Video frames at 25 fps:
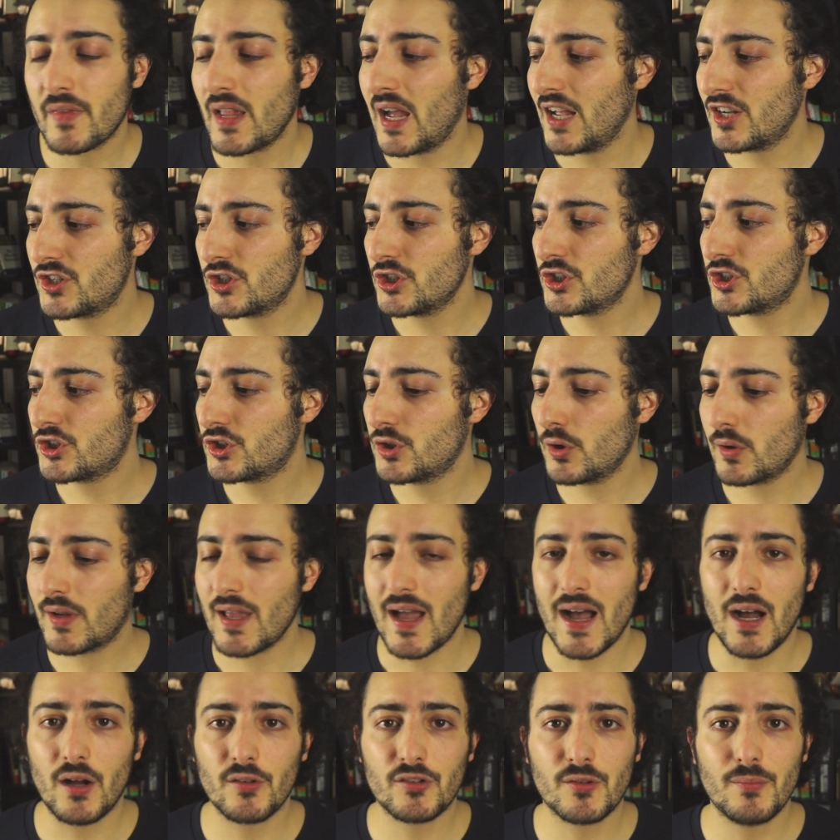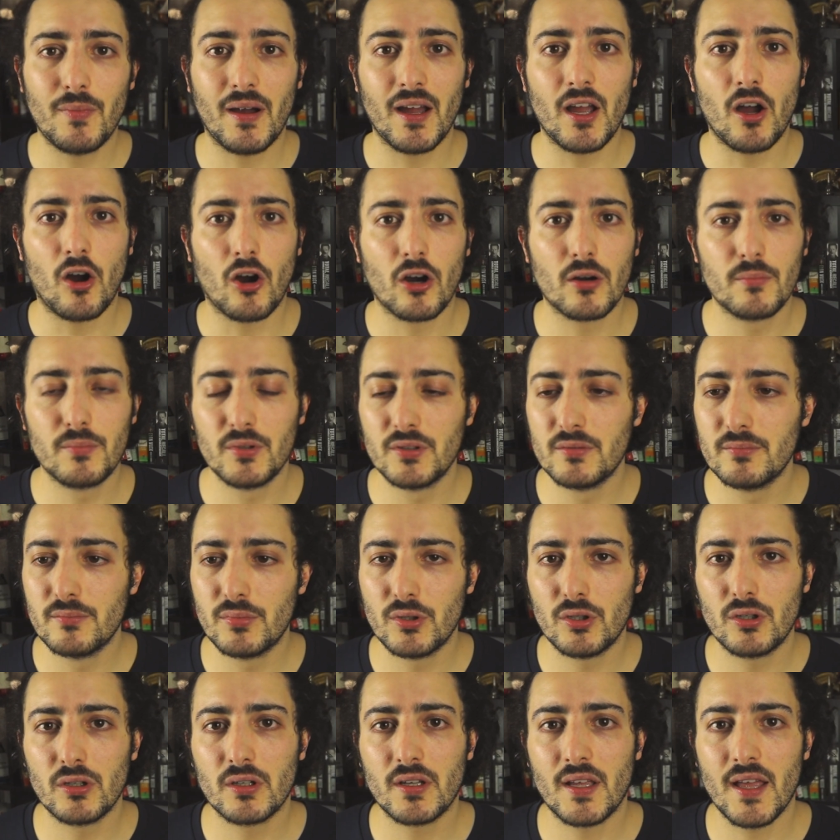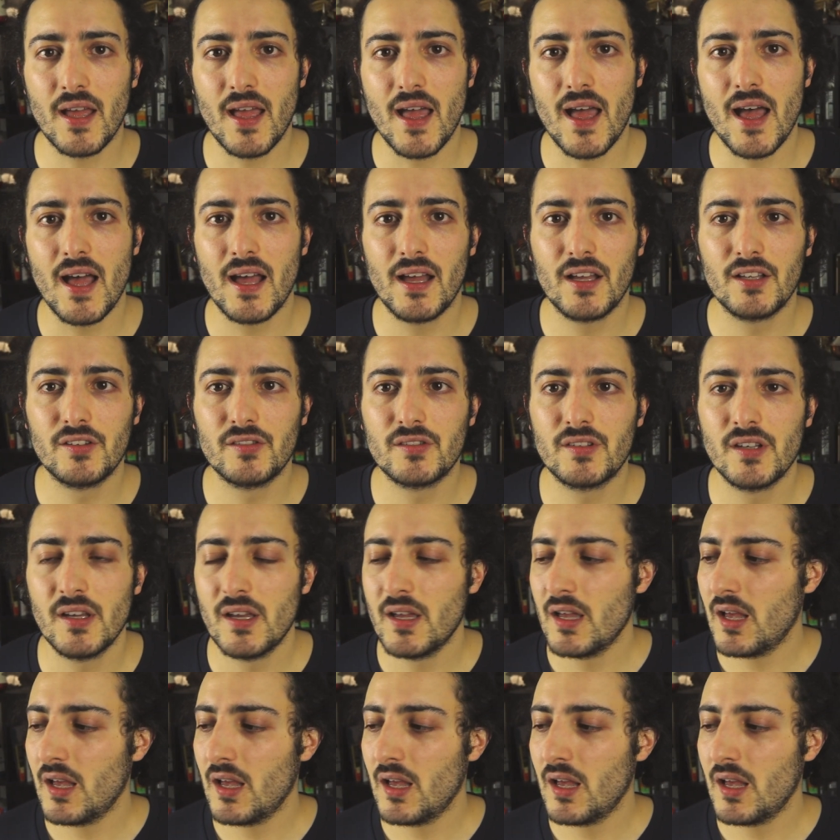I just took out my Arbon book, and